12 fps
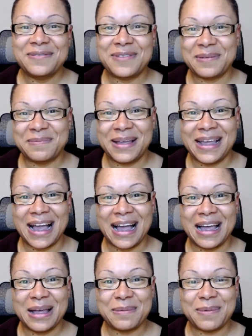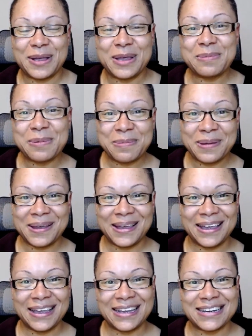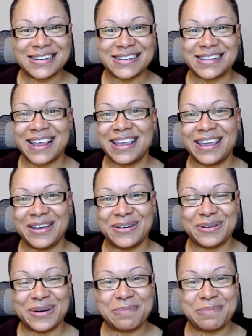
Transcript: from me. I am a human being just like you.